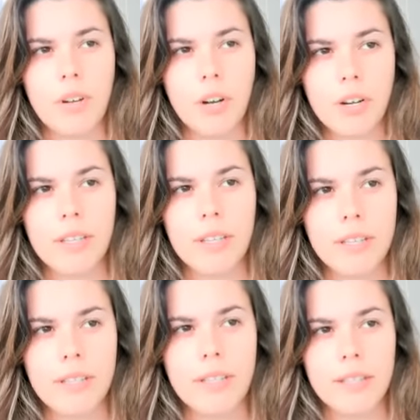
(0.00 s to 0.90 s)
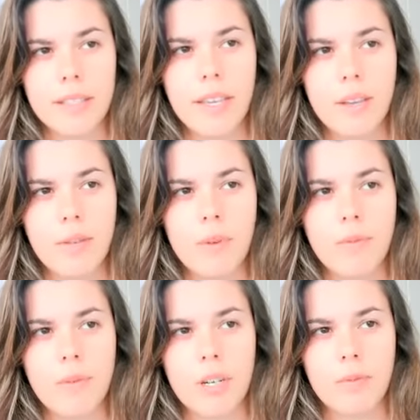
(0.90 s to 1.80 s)
currently to date,
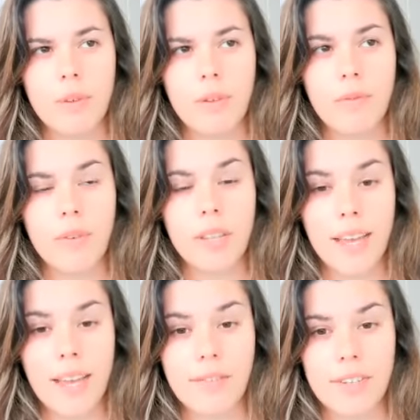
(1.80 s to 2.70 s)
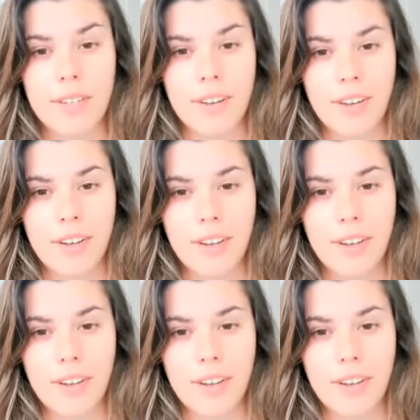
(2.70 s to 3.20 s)
we've worked with over a thousand